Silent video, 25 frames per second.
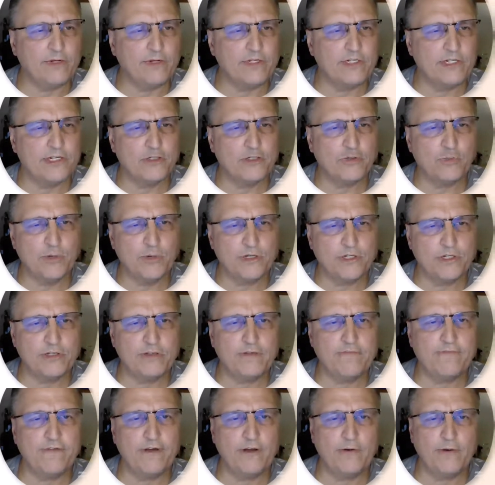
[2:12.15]
It says which of
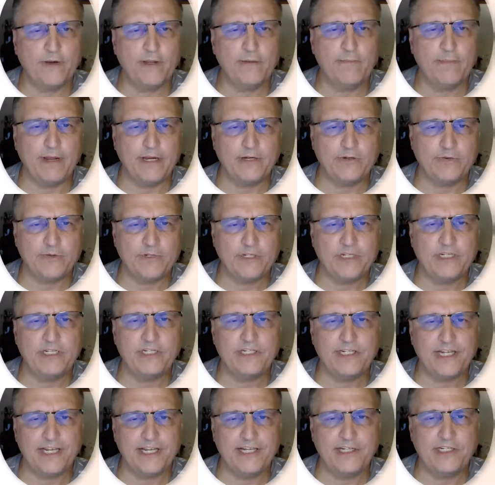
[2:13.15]
the following
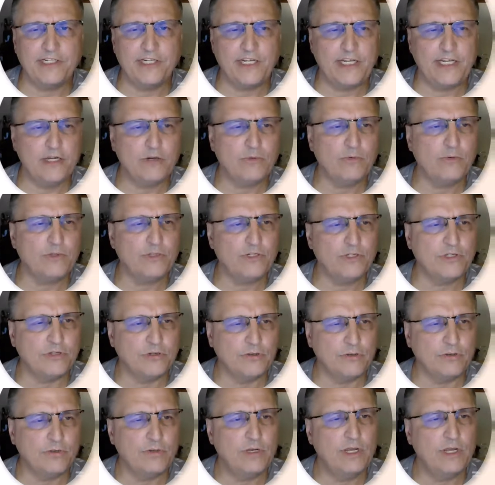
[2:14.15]
matrices is equal
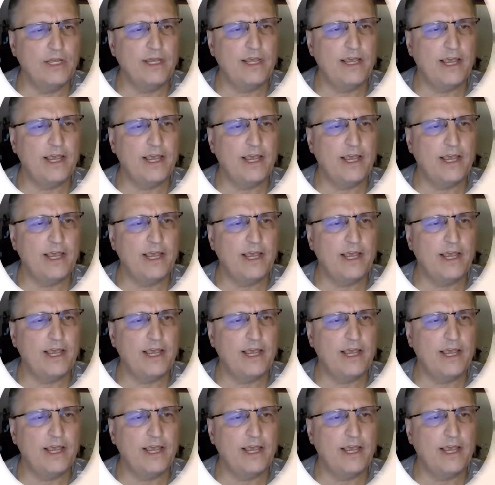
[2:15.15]
to,